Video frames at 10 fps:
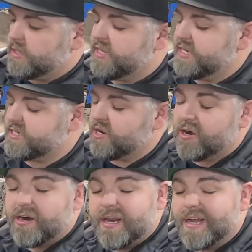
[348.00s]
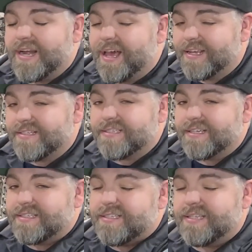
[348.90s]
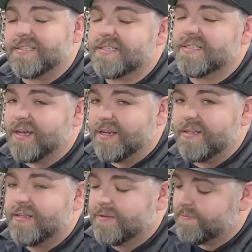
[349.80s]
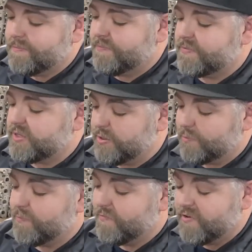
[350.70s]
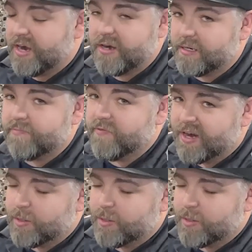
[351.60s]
These are a 9/16 stud, so they're very, very